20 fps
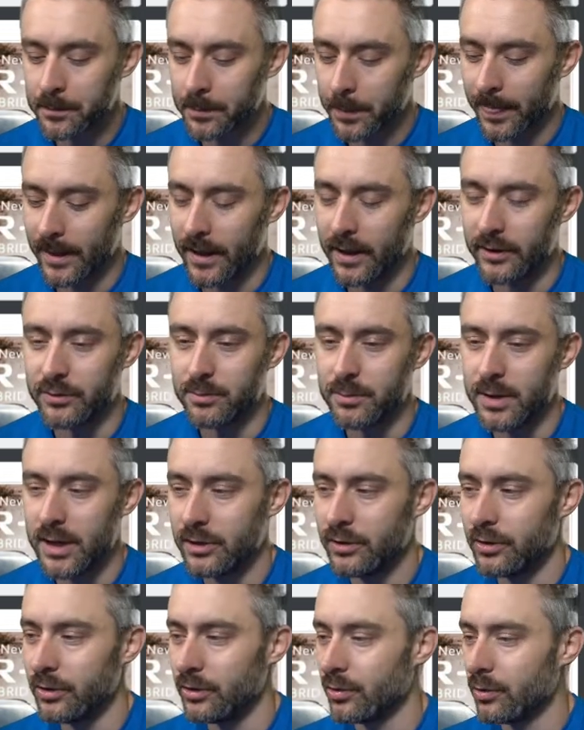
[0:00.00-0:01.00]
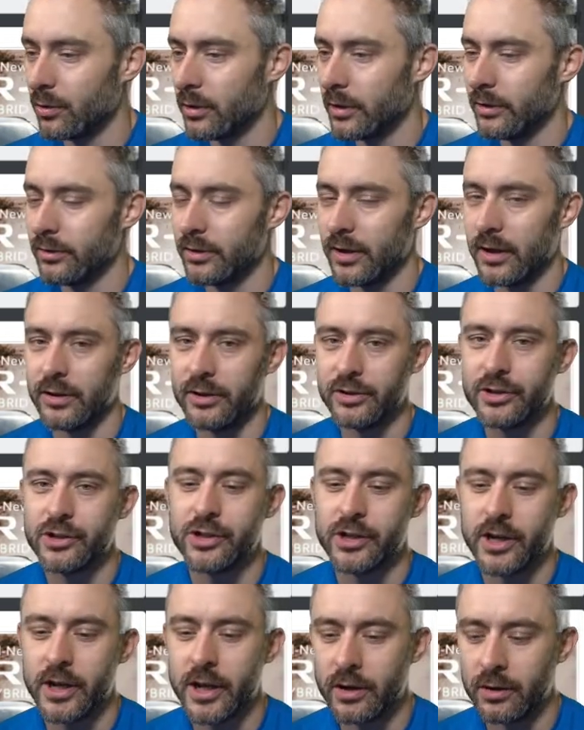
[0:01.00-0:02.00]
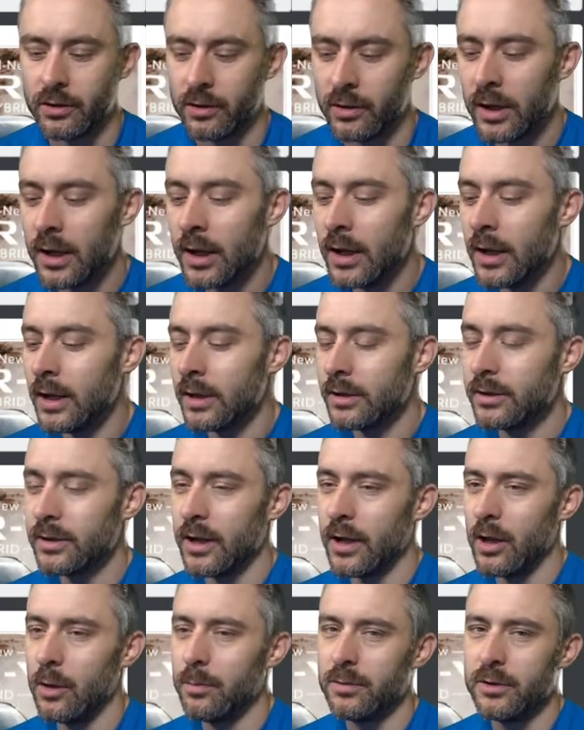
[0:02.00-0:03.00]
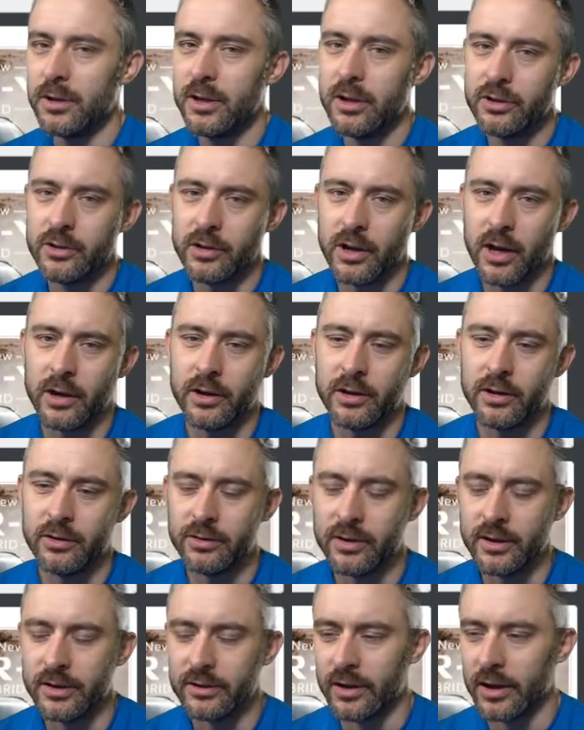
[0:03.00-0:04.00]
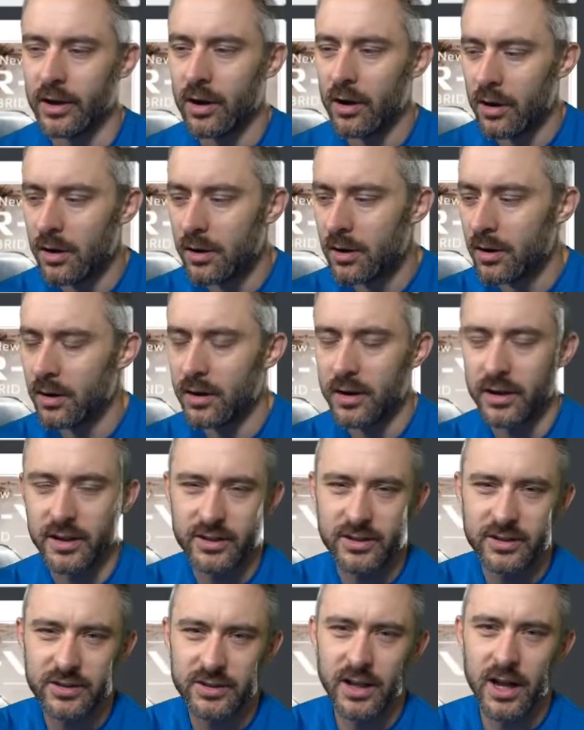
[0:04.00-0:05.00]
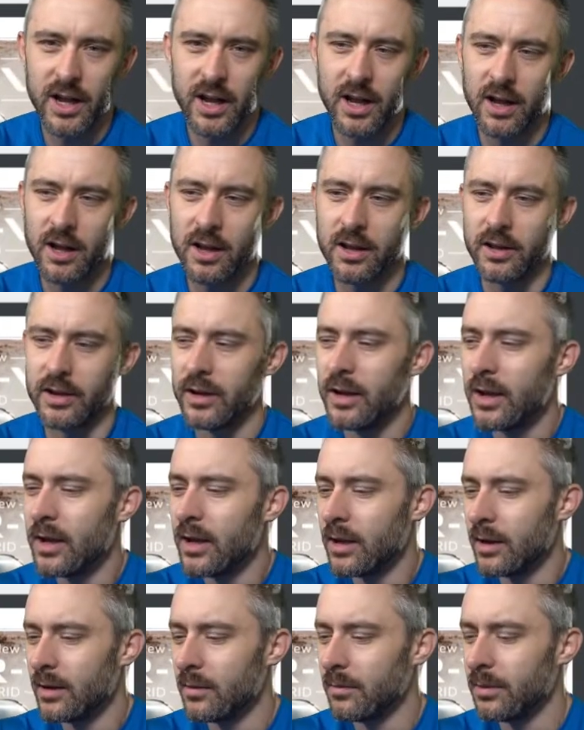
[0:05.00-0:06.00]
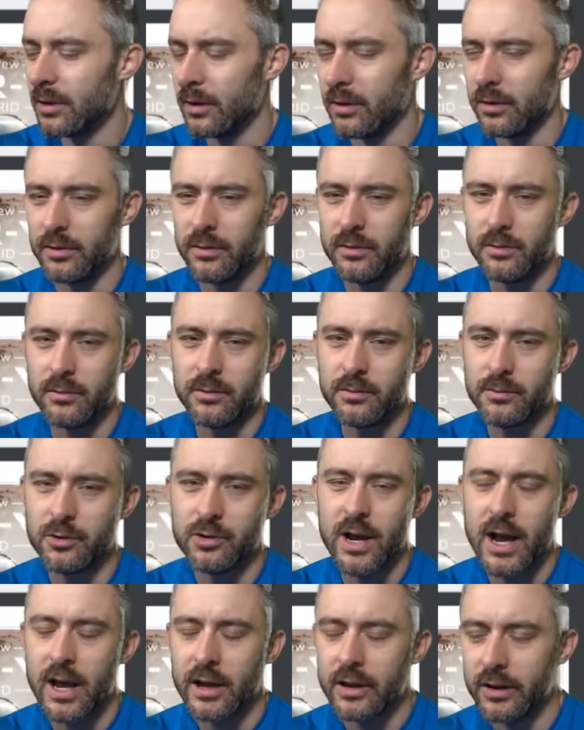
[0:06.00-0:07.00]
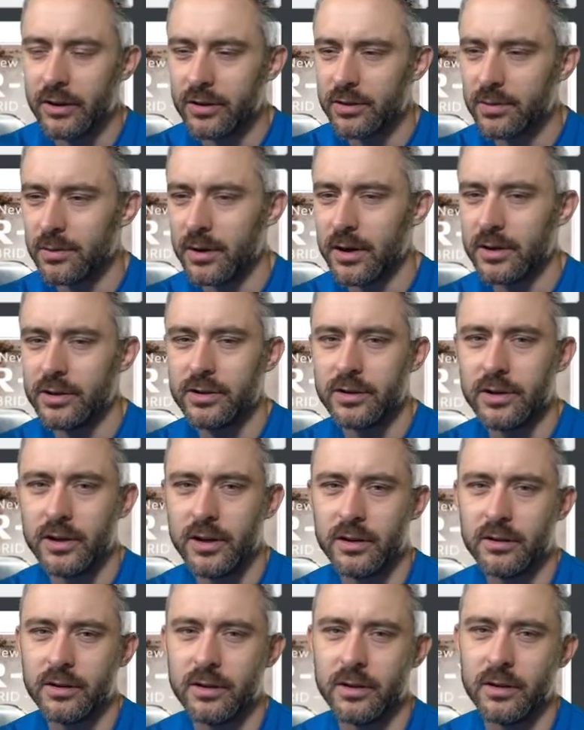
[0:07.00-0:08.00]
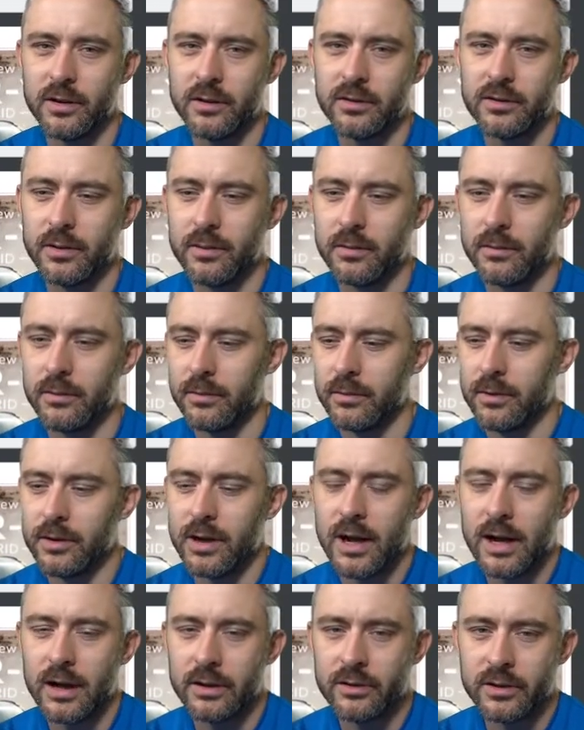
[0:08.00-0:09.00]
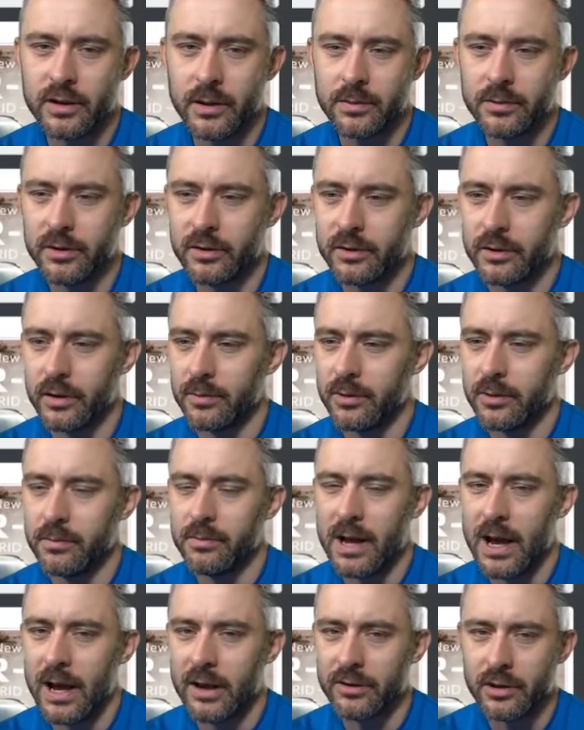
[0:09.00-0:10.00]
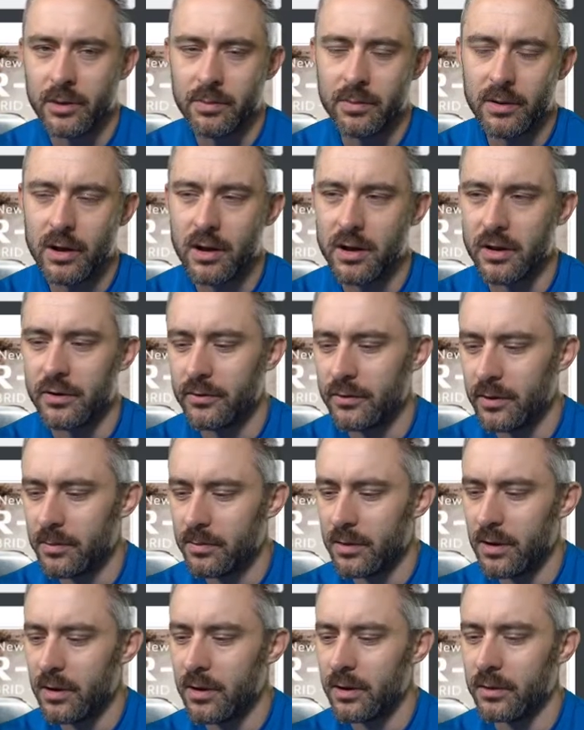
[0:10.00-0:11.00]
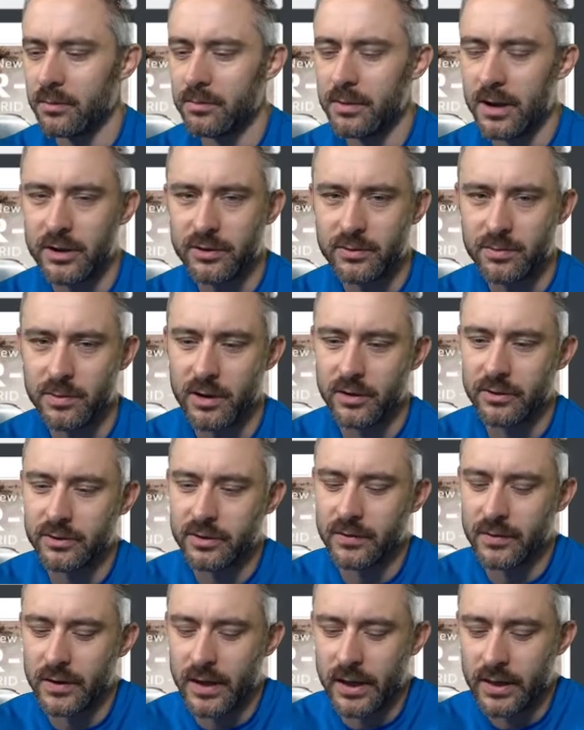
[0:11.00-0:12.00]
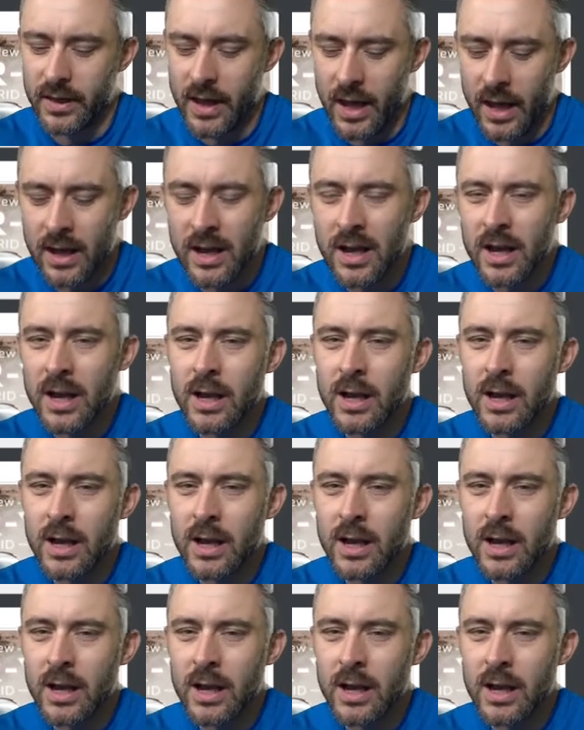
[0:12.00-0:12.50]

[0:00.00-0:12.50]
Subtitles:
has made tutorials on this channel to help teach you how to use things like R and Excel and build tracking spreadsheets and some concepts in terms of basketball and football and baseball and stuff like that.